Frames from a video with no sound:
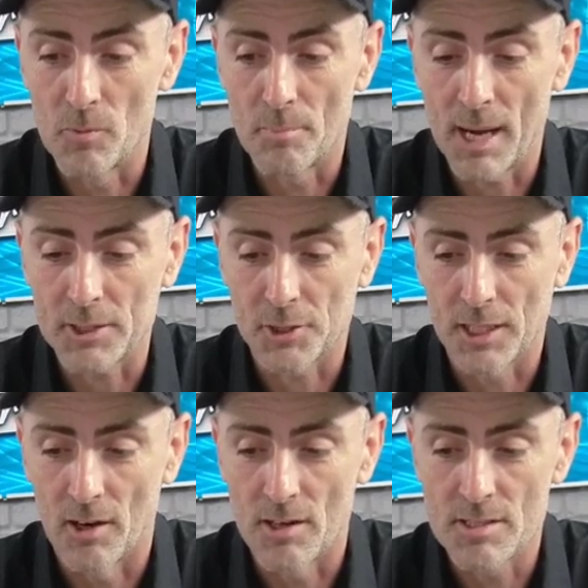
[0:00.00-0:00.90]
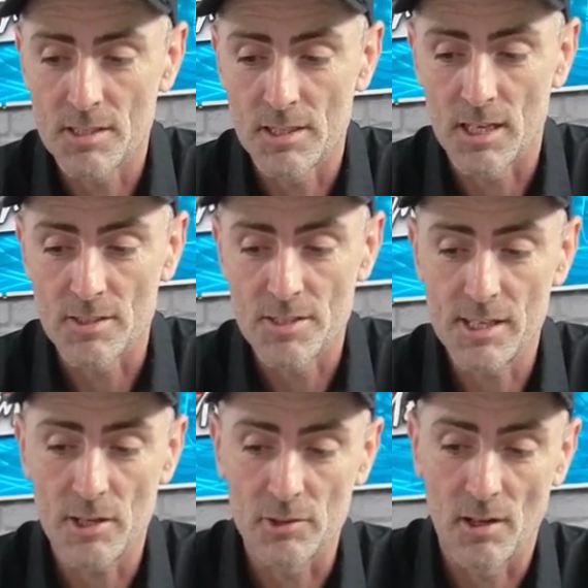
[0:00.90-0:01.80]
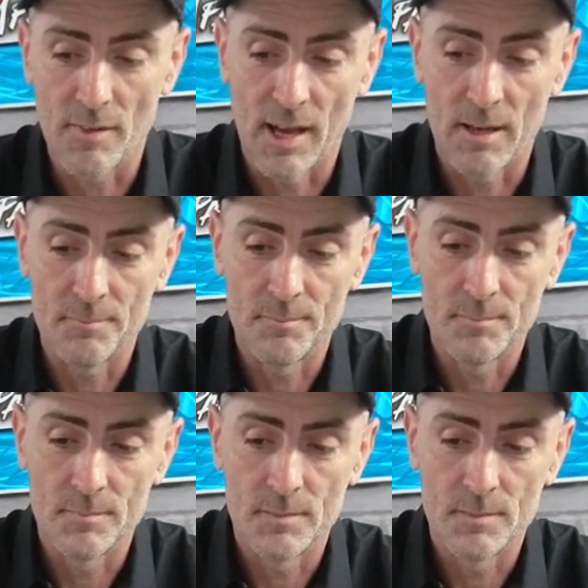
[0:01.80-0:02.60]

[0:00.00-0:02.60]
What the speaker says: built battery, guys. You can turn it on like that.